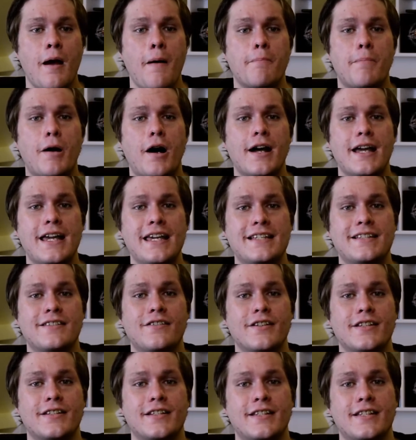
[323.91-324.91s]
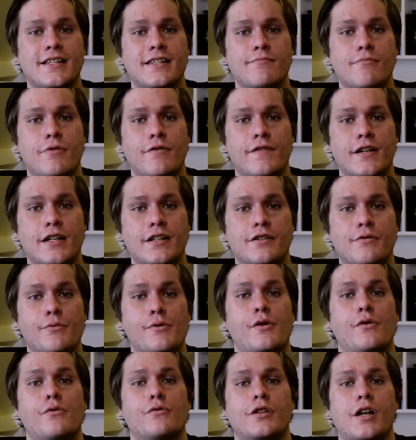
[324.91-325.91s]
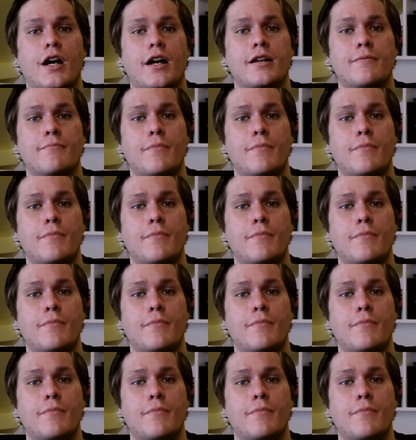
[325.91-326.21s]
but it is nice to see them moving into an alternate